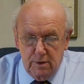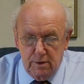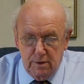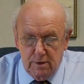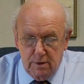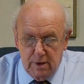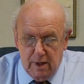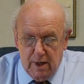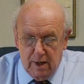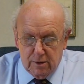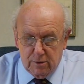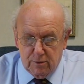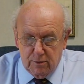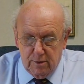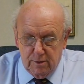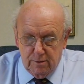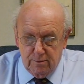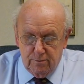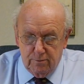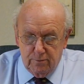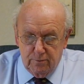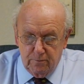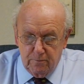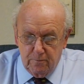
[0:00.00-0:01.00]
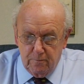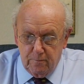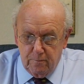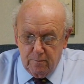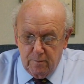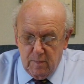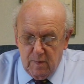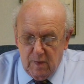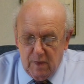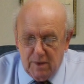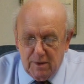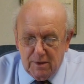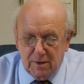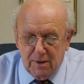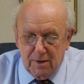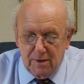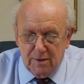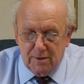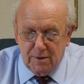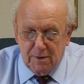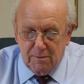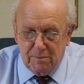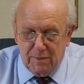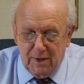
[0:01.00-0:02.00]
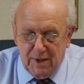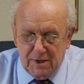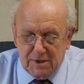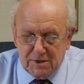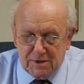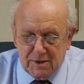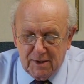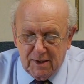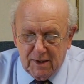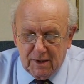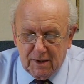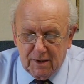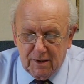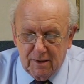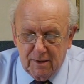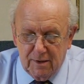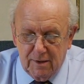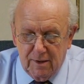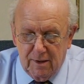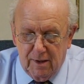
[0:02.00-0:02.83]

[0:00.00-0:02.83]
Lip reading: doctrine. The basic